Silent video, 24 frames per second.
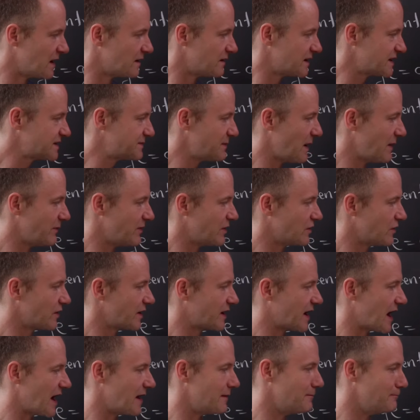Let's maybe
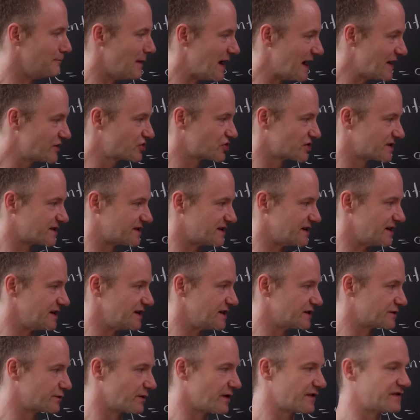look at
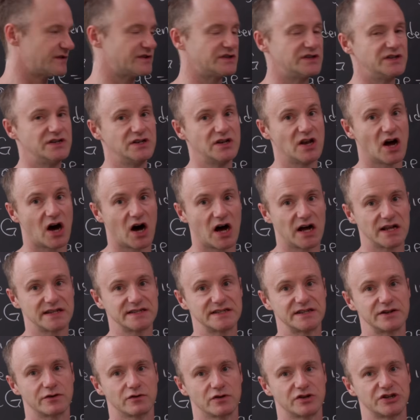matrices with
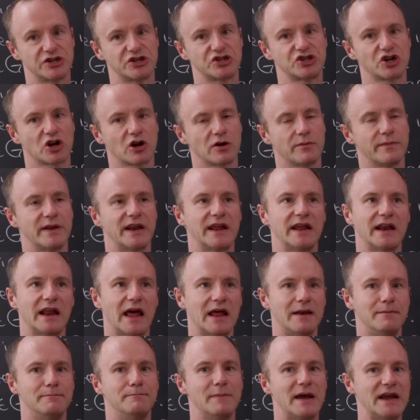non-zero determinant
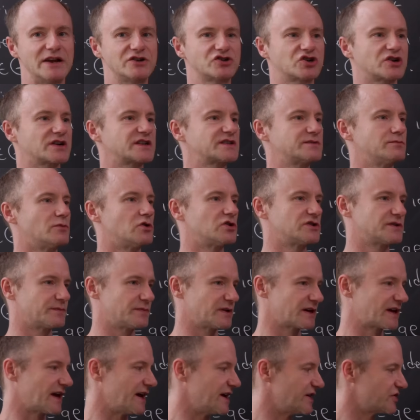and matrix
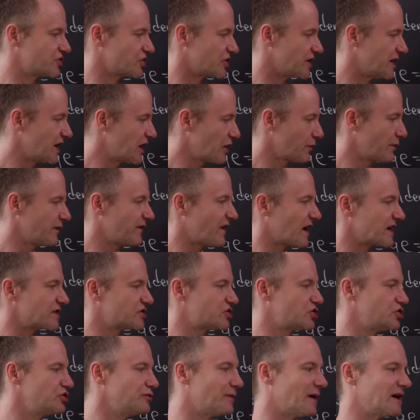multiplication. Here we have got
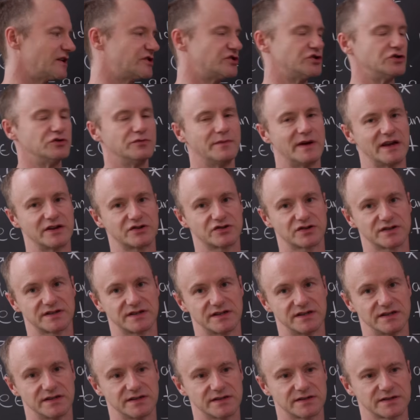two by two
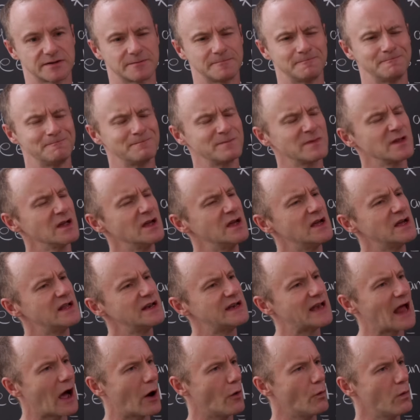matrices.
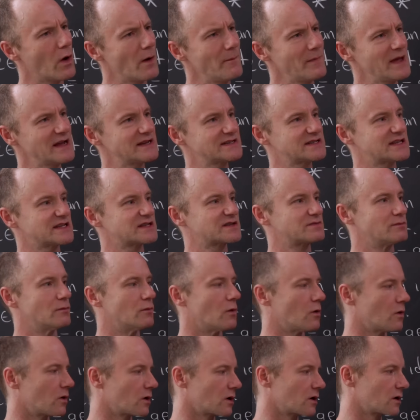Now, what makes this
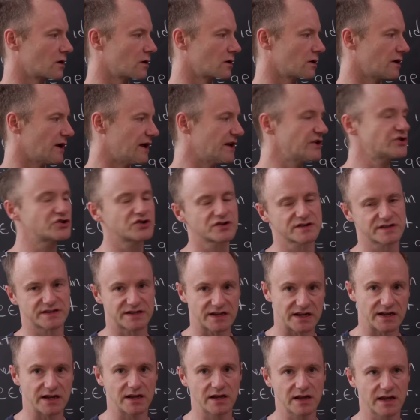more
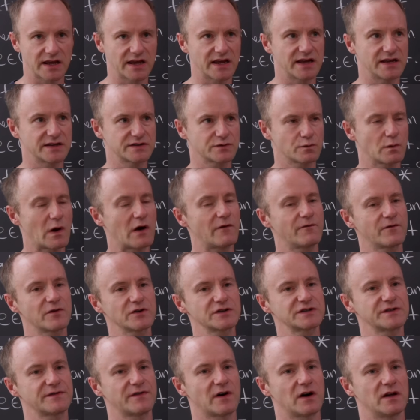interesting is, well,
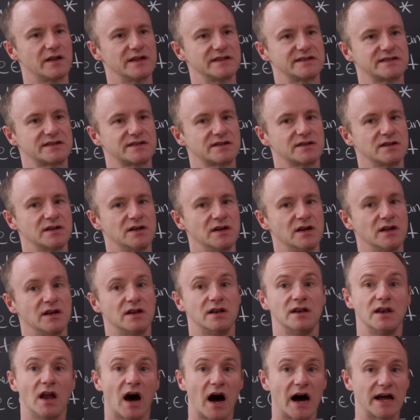first of all, it's
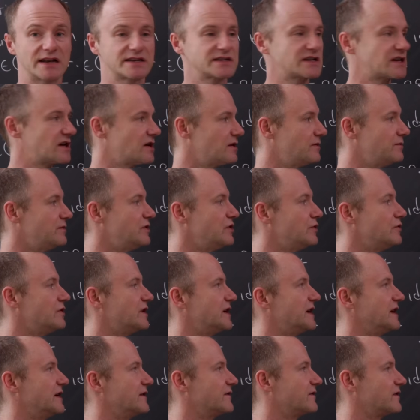not
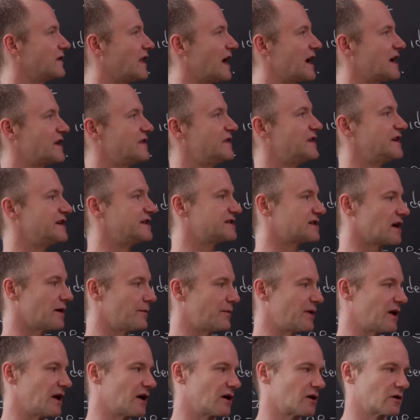commutative like these
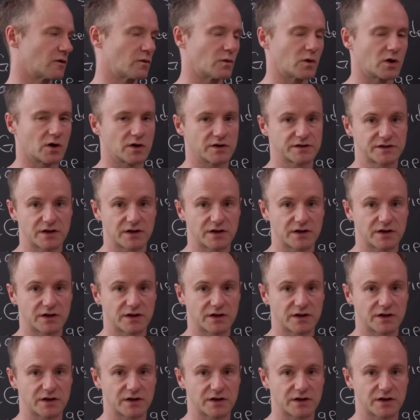up here were.